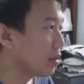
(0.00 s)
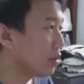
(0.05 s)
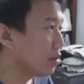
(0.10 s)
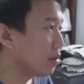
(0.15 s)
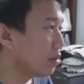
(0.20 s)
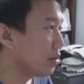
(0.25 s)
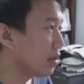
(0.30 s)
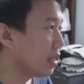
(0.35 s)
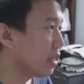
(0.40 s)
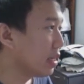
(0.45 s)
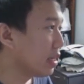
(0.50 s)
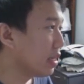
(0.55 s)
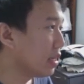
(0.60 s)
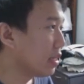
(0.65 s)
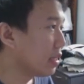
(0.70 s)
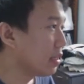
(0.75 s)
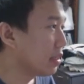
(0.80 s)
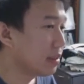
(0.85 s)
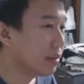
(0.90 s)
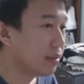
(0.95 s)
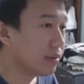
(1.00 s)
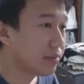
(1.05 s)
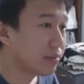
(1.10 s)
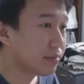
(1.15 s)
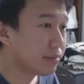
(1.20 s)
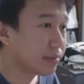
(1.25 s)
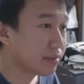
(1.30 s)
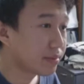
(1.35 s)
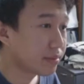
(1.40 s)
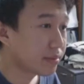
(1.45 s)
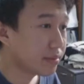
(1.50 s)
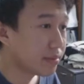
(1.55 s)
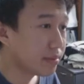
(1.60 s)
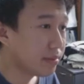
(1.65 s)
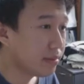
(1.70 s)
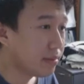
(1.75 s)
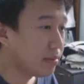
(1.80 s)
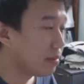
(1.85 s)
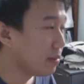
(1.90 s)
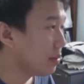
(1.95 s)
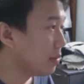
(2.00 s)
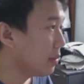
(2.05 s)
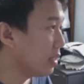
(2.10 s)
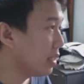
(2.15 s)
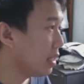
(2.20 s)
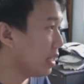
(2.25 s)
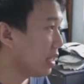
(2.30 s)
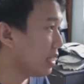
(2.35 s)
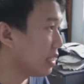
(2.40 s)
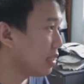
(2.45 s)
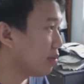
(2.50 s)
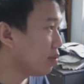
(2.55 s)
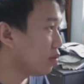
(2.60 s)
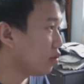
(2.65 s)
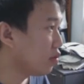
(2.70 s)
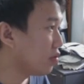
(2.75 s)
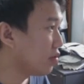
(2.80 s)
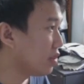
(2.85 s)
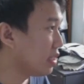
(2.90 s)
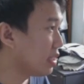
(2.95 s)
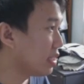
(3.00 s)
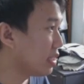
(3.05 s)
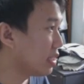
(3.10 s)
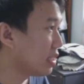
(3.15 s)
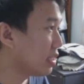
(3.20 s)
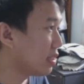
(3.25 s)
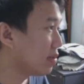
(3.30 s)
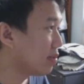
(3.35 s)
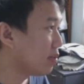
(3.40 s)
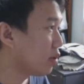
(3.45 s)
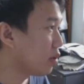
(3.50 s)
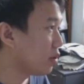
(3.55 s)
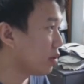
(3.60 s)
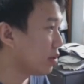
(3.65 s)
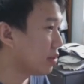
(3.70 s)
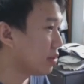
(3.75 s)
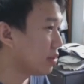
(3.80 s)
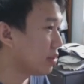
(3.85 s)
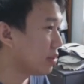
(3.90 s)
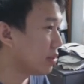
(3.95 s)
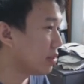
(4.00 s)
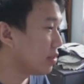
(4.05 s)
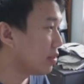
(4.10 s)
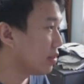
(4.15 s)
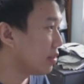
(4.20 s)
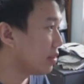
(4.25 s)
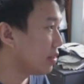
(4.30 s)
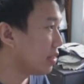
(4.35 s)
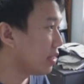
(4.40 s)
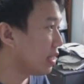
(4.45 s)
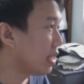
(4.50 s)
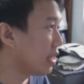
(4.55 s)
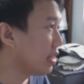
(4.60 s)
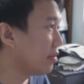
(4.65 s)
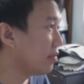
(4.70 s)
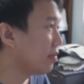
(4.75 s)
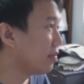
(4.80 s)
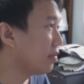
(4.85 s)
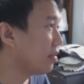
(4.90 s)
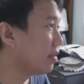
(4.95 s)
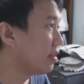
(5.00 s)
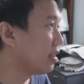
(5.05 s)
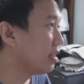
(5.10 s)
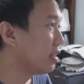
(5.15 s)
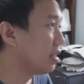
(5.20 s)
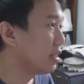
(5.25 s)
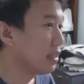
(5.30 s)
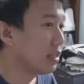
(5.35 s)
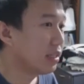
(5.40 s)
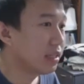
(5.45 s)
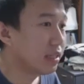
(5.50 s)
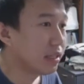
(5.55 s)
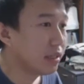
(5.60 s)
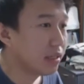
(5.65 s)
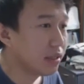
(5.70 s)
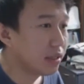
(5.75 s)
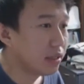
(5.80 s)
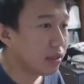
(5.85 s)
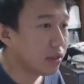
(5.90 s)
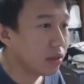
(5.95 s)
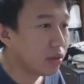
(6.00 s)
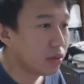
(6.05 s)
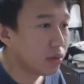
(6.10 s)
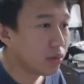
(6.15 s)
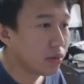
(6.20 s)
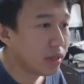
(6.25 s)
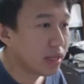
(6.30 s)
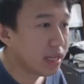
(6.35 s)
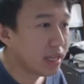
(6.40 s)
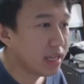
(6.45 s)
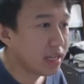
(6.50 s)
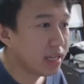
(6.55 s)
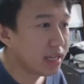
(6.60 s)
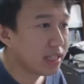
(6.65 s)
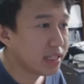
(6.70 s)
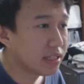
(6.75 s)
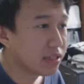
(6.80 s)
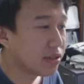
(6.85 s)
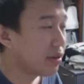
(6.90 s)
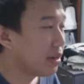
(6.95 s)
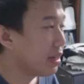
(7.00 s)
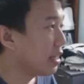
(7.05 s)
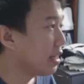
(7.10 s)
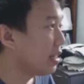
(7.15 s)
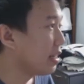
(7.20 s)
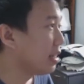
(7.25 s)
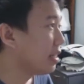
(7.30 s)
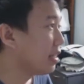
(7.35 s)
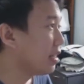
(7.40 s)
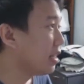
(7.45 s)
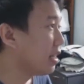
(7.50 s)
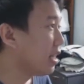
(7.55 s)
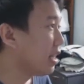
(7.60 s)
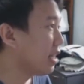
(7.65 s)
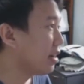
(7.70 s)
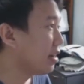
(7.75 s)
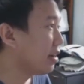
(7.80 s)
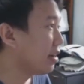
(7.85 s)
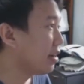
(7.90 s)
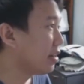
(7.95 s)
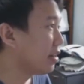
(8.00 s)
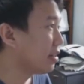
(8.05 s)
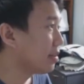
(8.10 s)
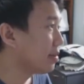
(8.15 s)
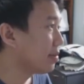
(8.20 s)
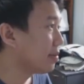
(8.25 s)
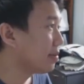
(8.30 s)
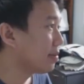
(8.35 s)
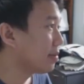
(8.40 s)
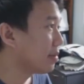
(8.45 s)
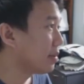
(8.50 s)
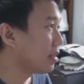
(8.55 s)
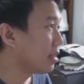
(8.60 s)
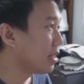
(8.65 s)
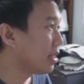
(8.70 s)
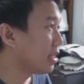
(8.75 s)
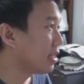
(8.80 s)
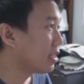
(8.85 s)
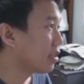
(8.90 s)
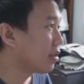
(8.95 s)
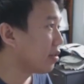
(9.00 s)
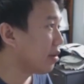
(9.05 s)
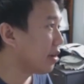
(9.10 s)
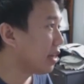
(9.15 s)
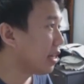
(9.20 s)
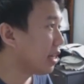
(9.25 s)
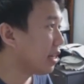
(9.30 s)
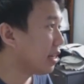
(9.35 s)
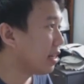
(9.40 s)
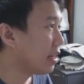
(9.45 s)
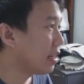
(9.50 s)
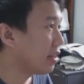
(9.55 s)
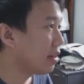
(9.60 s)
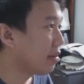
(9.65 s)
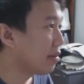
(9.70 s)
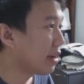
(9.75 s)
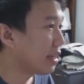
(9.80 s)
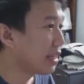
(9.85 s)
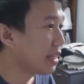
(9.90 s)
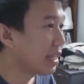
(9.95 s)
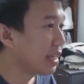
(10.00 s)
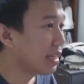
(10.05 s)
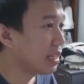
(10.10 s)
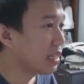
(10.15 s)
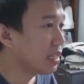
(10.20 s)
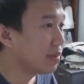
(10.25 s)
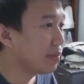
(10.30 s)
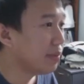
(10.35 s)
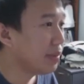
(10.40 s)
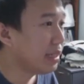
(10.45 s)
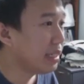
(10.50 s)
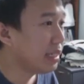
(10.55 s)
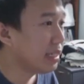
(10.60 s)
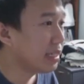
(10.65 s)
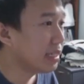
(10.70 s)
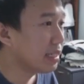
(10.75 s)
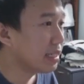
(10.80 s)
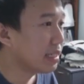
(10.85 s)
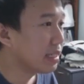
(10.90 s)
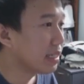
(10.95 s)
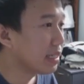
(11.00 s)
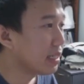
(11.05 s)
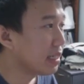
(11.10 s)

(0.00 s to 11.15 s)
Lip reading: Okay. Let's move this more to the left. Okay, let's create another layer. Let's create another rectangular piece.